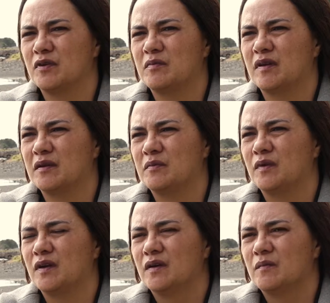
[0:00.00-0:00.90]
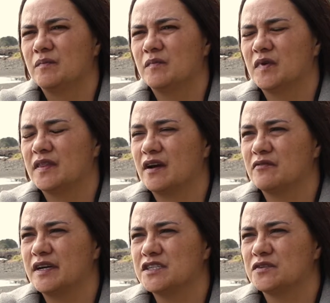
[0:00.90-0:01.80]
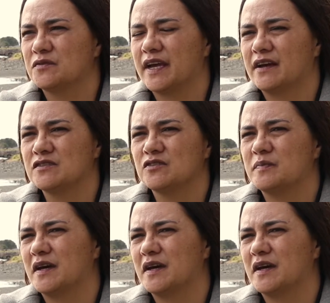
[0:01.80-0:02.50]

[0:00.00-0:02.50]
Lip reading: probably with our regional council.